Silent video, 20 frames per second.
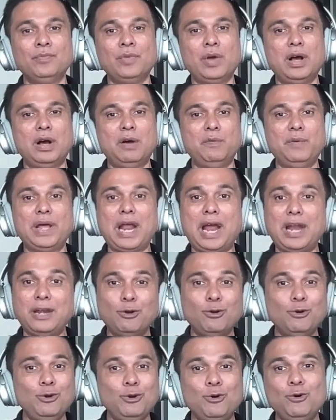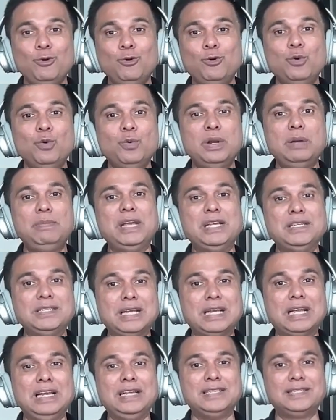Where I don't know who will
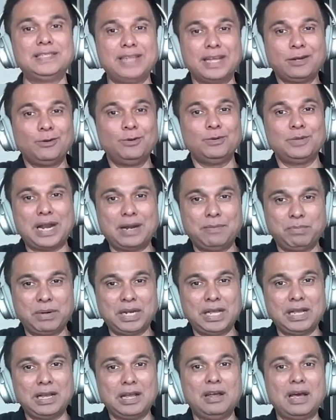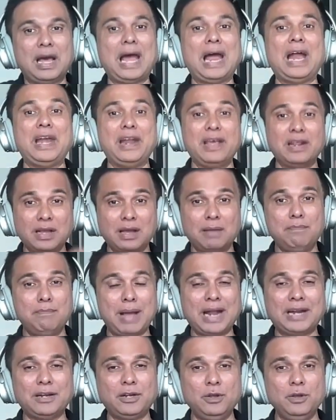basically stick to that particular ad and come
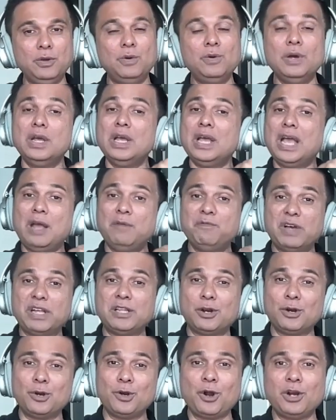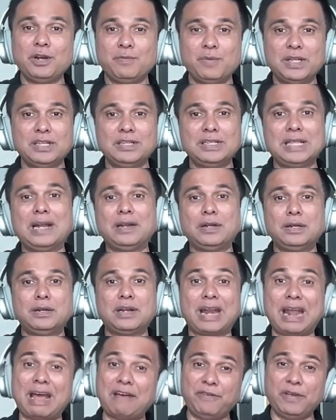back to you, and whether or not whether that
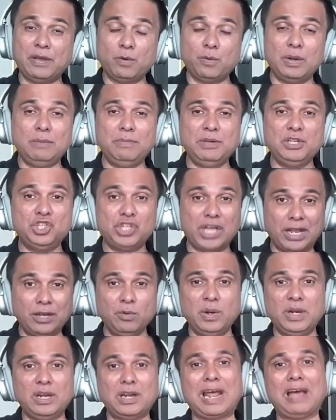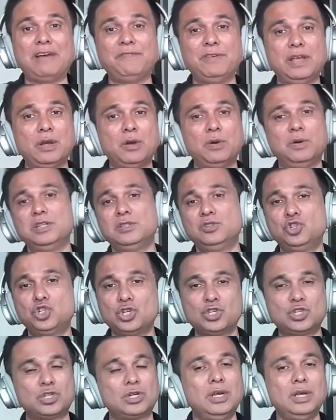traffic will be genuine traffic or
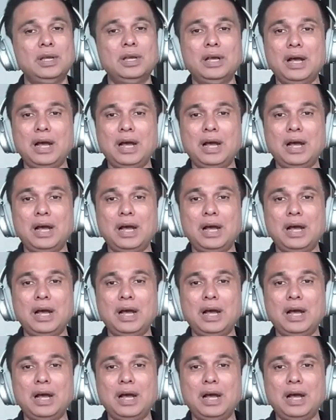just